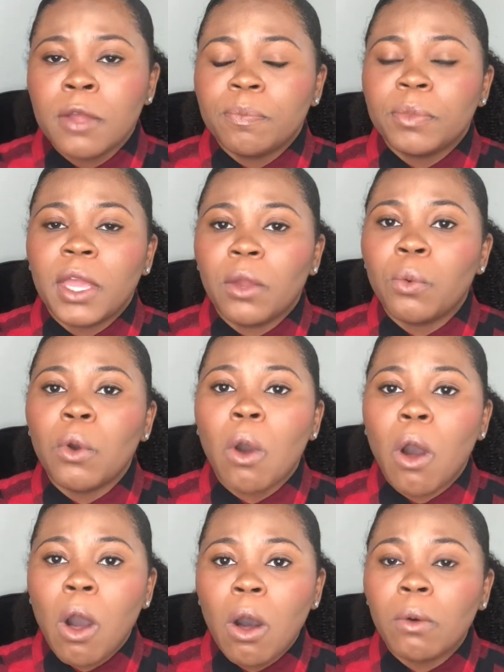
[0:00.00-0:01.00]
They will
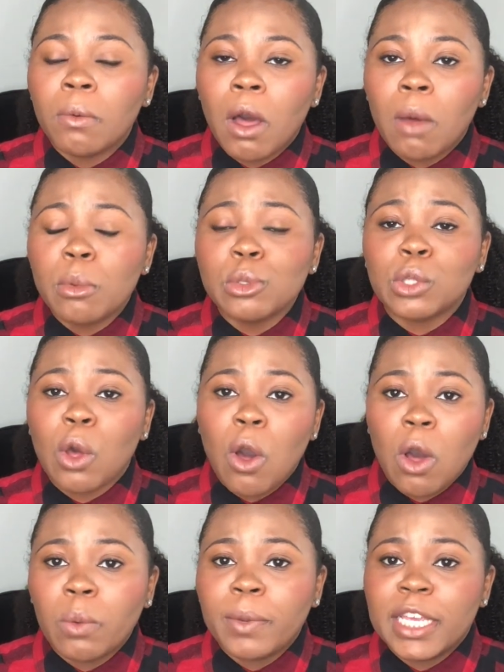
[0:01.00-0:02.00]
almost
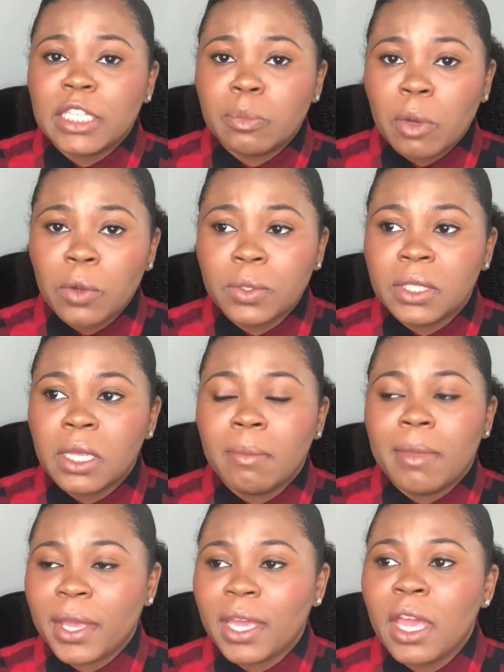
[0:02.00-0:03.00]
always post them,
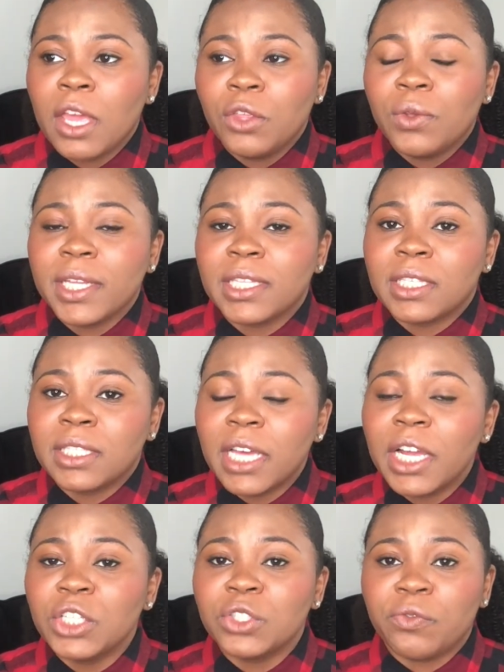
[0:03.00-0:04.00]
and you get to
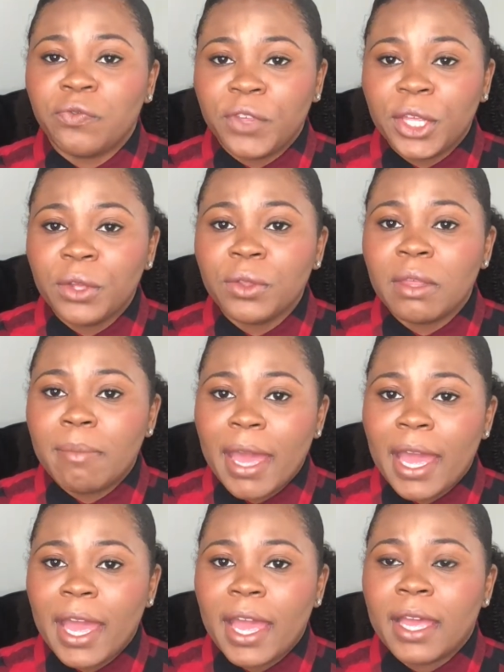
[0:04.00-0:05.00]
touch, feel the
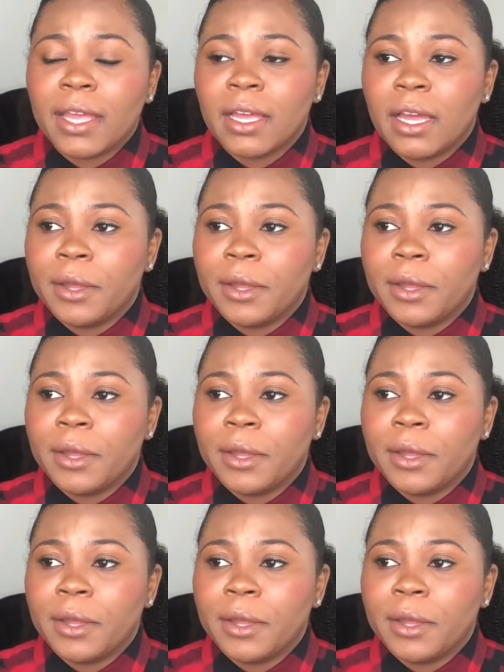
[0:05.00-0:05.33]
bag,